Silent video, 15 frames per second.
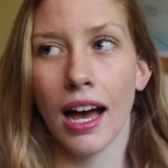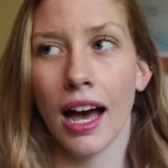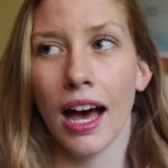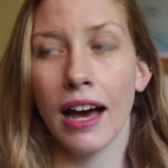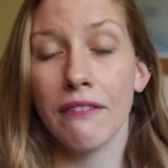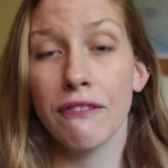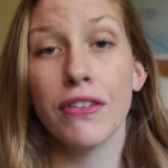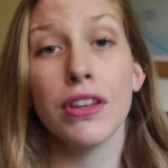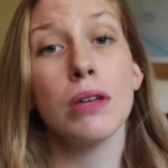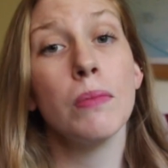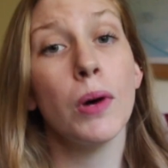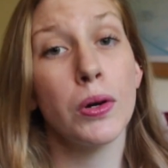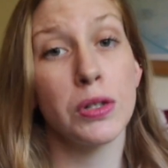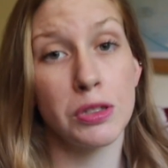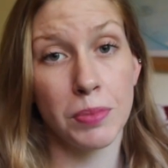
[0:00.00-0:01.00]
I, for the
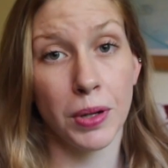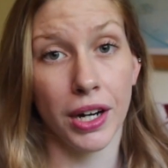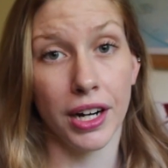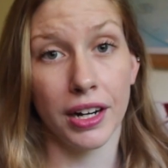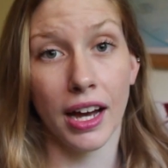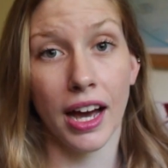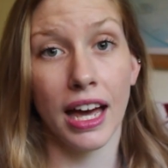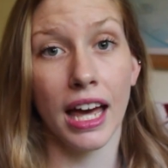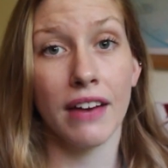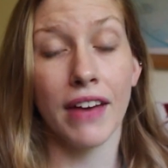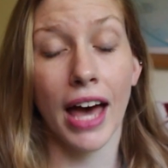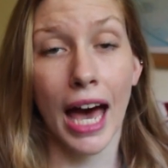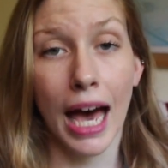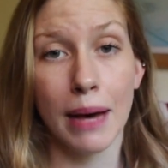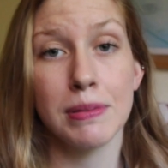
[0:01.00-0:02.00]
most part, I
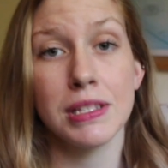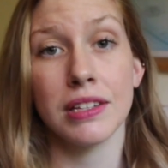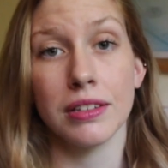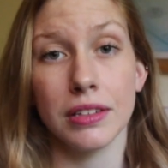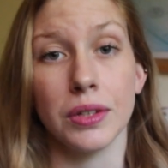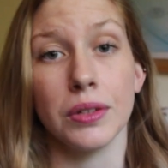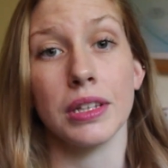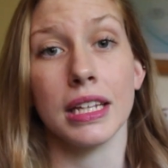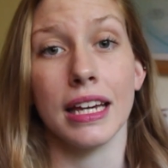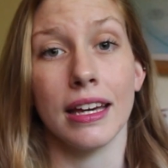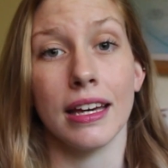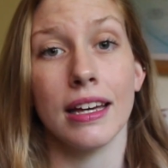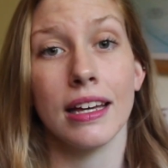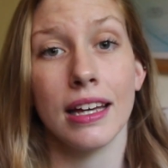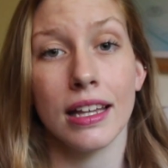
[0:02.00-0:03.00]
have
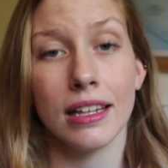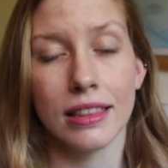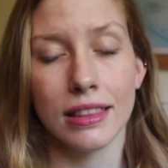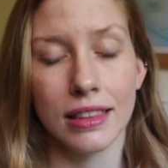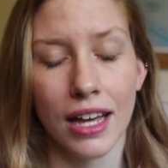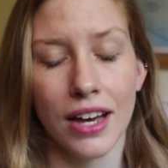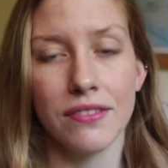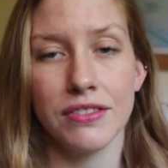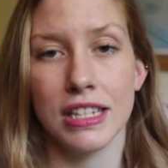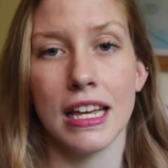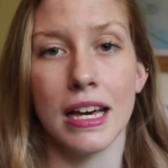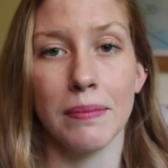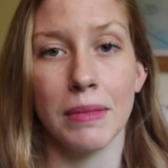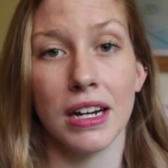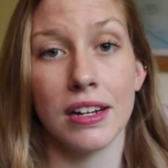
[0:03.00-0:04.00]
absolutely loved
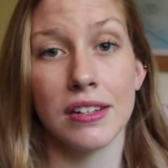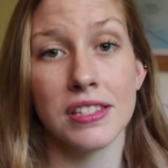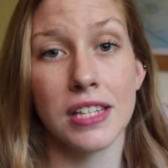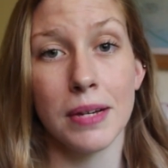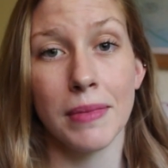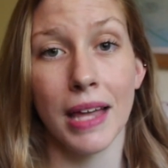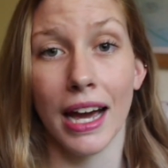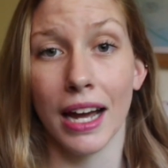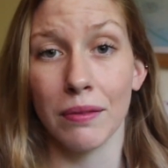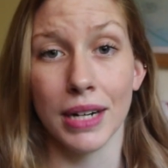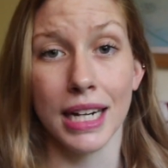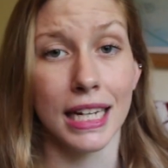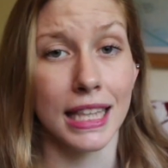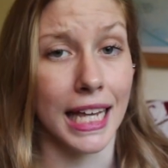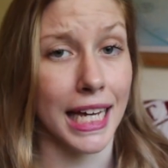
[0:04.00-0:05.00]
them. There are some that I
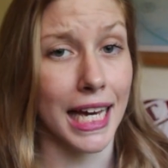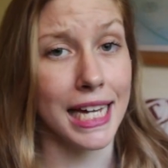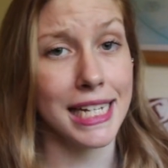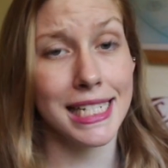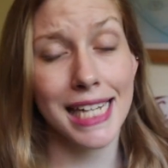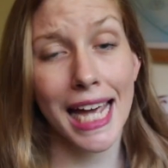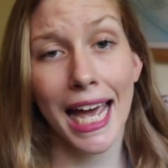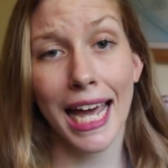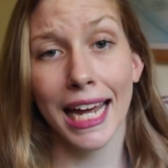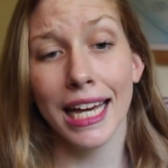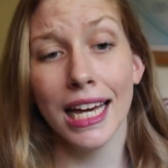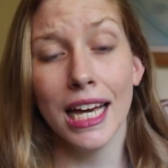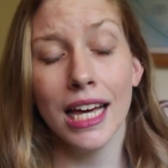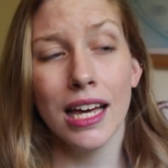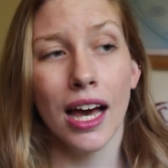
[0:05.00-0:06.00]
read in like a
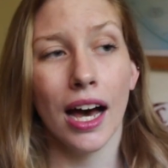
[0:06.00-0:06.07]
day.